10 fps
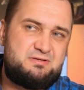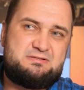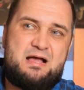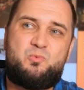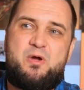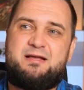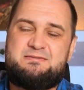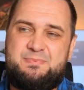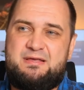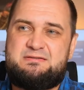some were
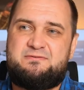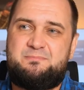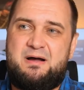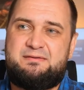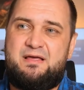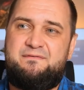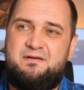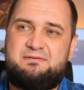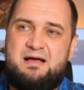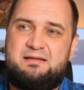expensive, but I
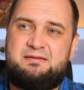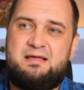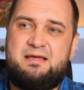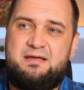felt that